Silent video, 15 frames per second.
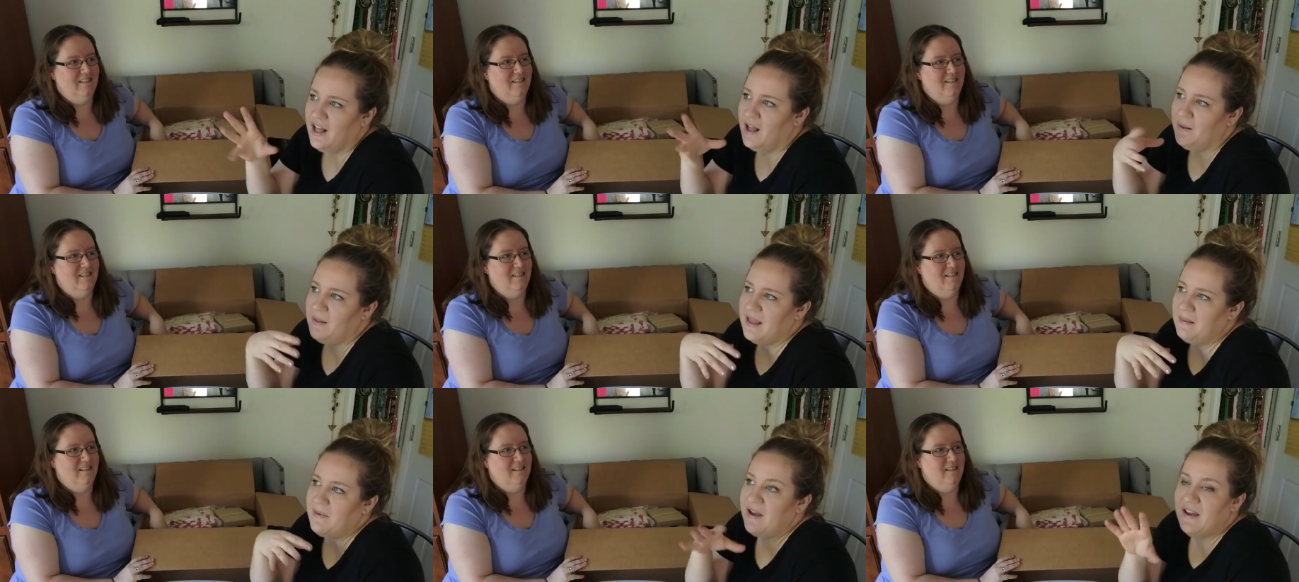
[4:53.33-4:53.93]

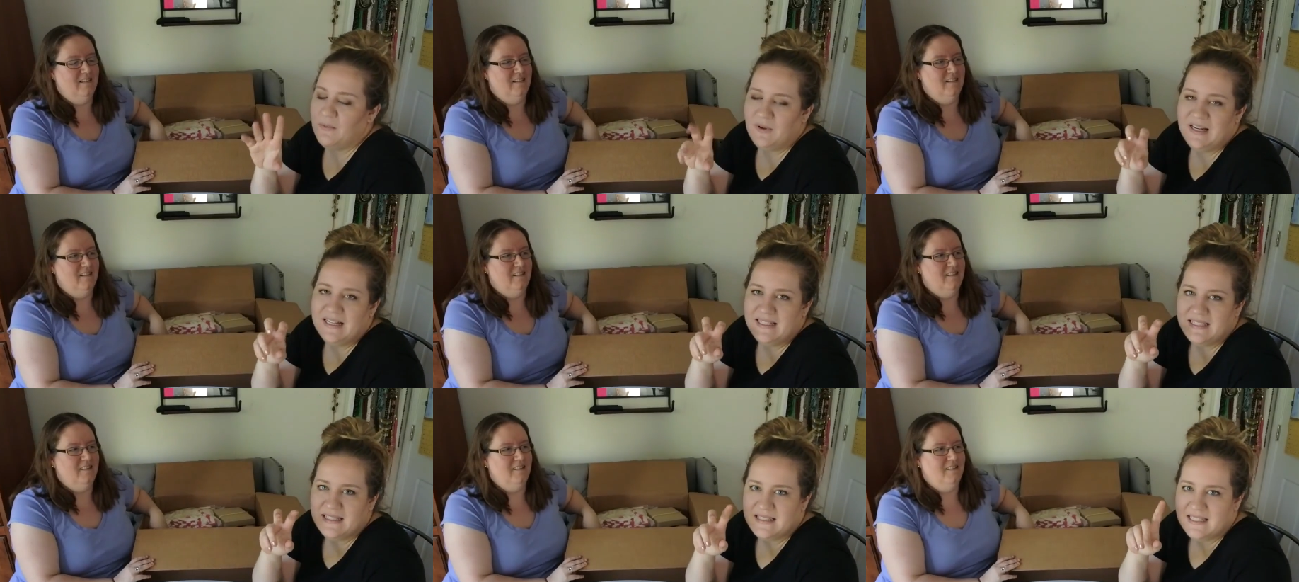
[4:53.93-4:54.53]
Speaker 1: Like my when
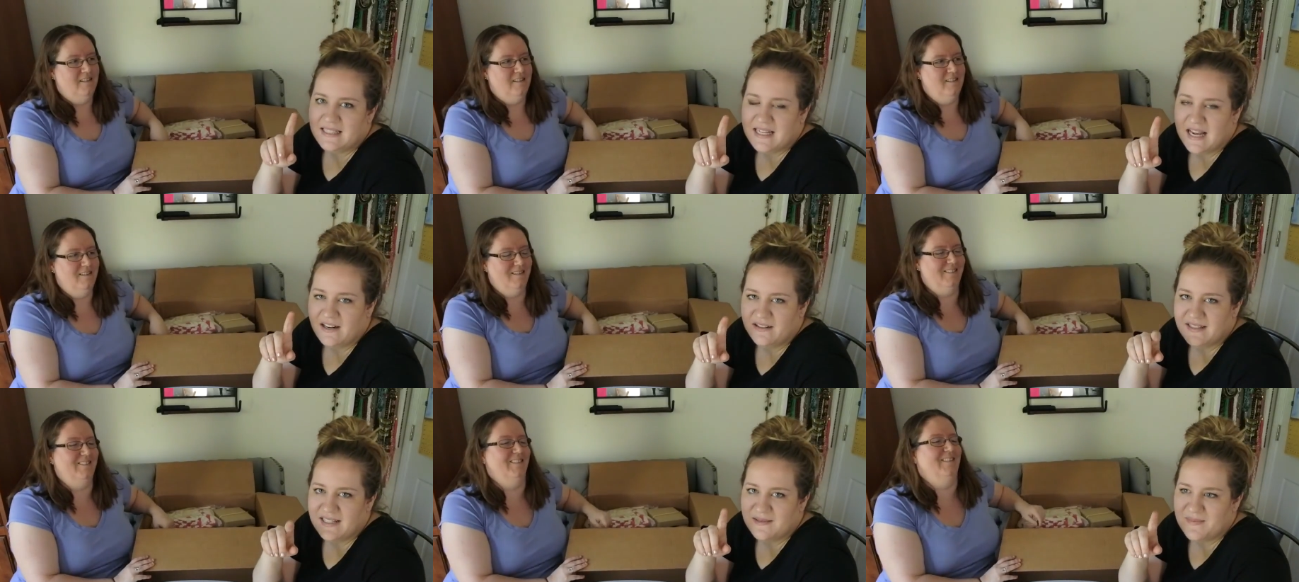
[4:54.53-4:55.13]
it's the title
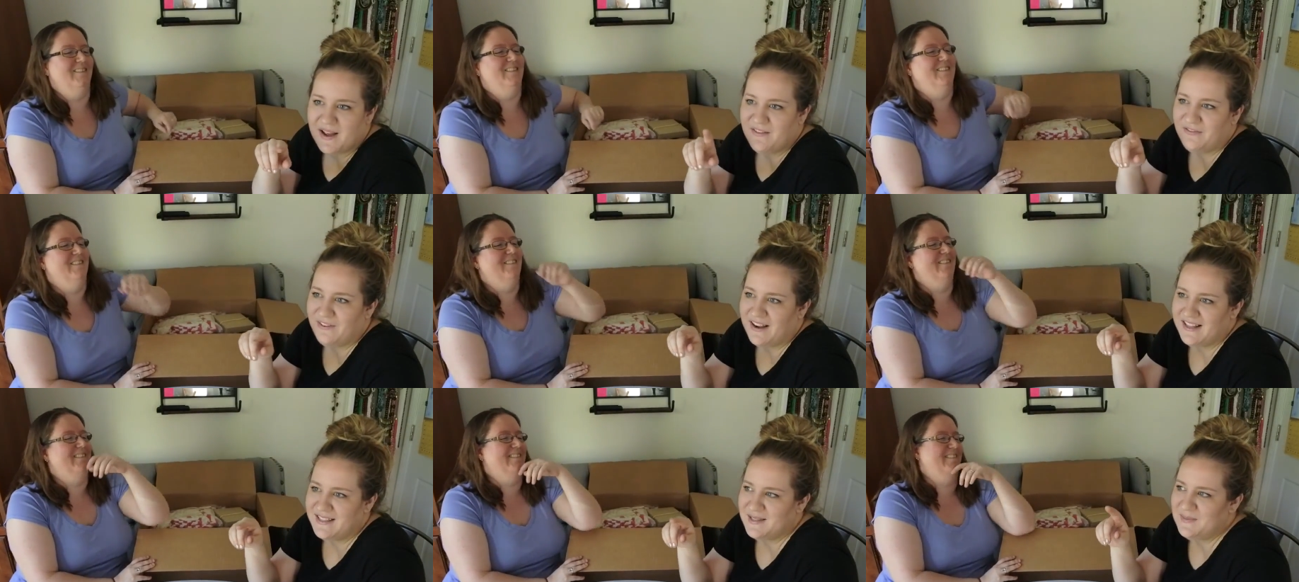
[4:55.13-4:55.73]
says my
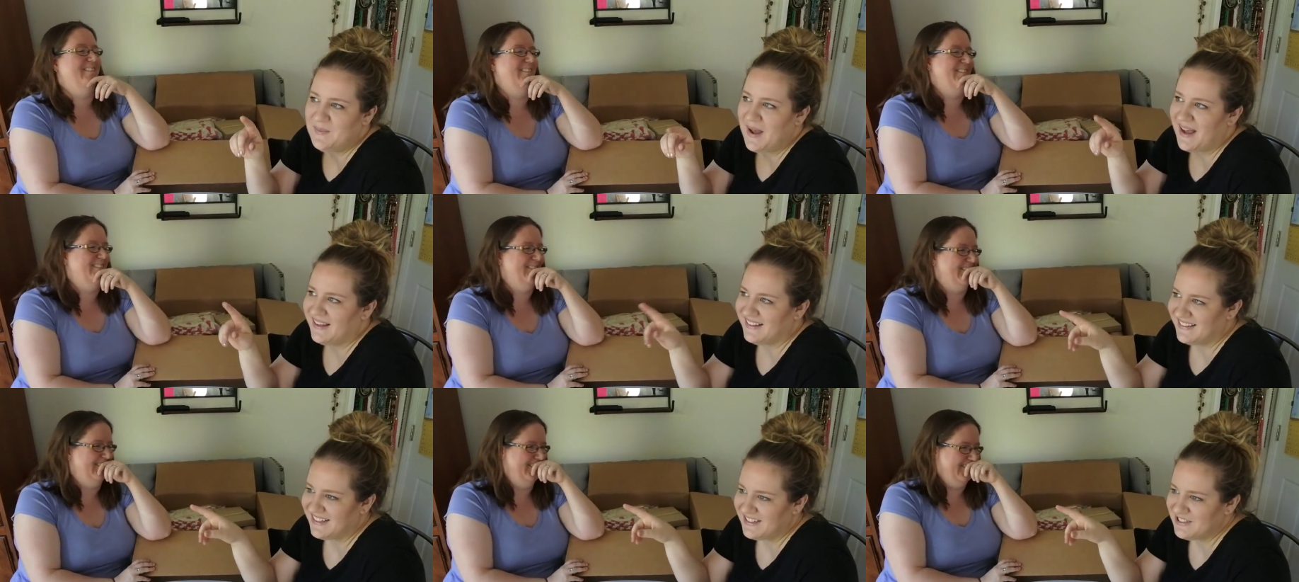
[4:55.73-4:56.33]
friend's bag
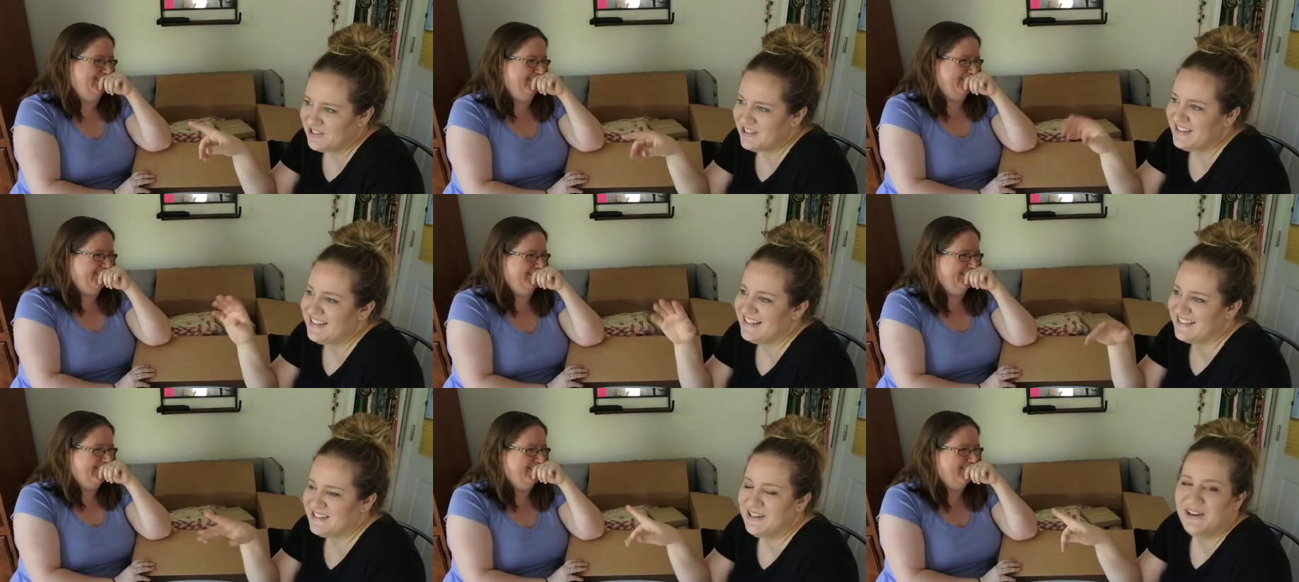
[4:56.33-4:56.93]
collection.
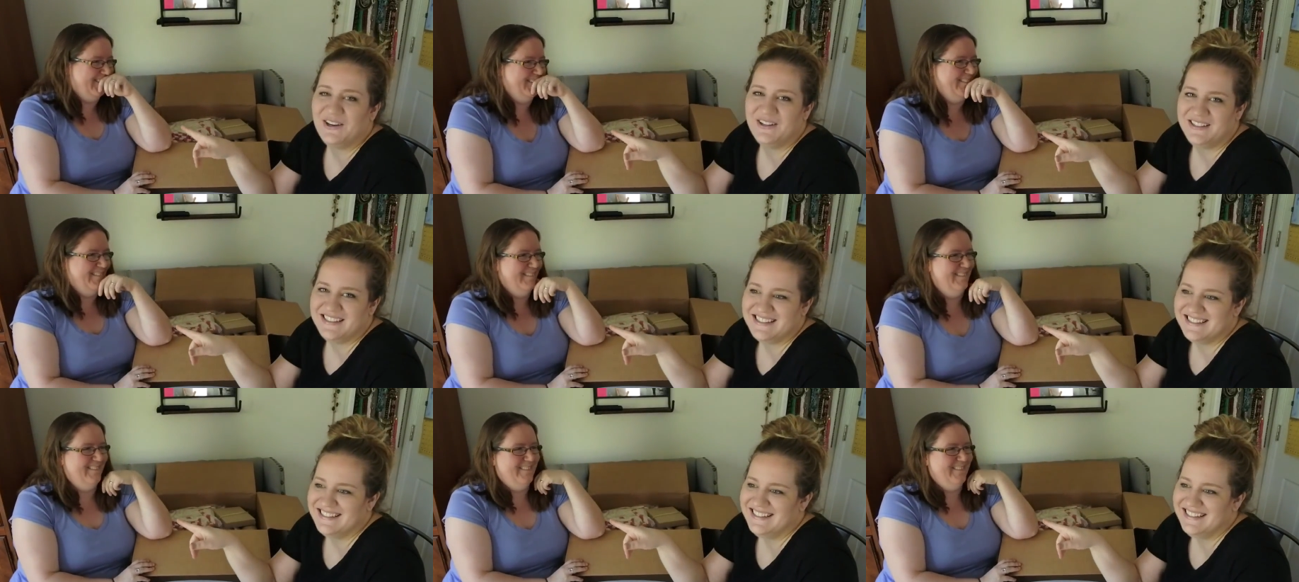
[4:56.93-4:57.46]
That's hers.